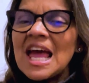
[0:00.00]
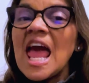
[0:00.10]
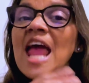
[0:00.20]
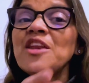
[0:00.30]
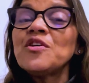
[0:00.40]

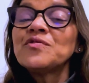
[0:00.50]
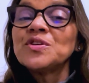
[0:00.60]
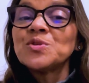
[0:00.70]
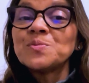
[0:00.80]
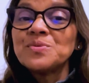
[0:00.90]
Any of
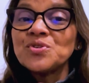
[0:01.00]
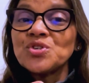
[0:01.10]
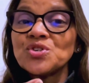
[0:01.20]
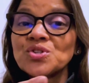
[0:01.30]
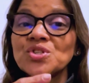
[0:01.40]
those
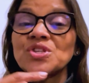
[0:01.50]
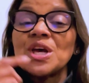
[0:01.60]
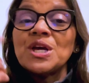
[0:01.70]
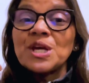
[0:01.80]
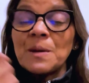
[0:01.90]
positions
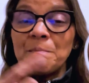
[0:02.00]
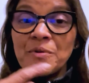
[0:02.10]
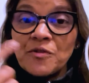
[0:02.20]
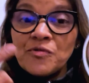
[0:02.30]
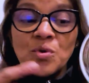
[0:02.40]
can
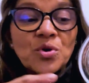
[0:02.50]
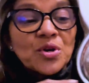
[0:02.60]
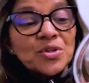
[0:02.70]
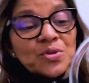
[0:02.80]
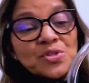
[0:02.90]
provoke
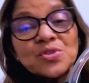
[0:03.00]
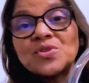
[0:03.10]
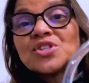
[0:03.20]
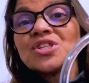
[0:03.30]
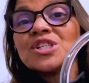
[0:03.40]
those
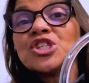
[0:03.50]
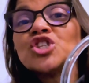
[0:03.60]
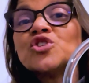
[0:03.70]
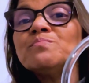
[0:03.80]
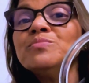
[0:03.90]
crystals
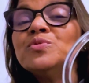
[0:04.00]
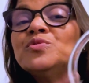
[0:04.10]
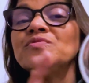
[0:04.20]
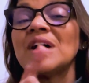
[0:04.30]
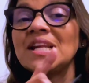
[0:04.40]
to
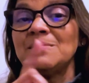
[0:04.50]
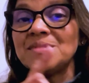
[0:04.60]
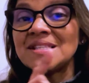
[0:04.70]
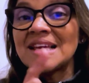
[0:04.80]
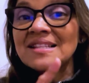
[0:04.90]
move and him
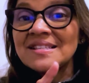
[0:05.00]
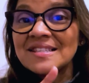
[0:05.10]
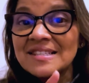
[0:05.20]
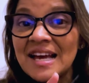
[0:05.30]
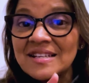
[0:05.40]
sense
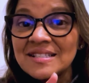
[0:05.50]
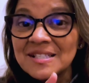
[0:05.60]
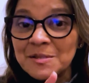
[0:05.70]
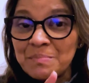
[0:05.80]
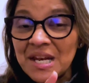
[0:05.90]
that
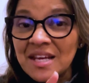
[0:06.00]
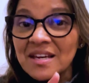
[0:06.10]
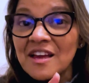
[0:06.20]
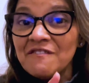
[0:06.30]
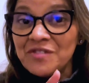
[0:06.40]
spinning
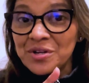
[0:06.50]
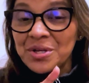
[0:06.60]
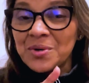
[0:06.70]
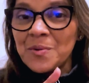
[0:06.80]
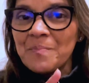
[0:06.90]

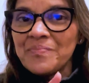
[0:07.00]
vertigo.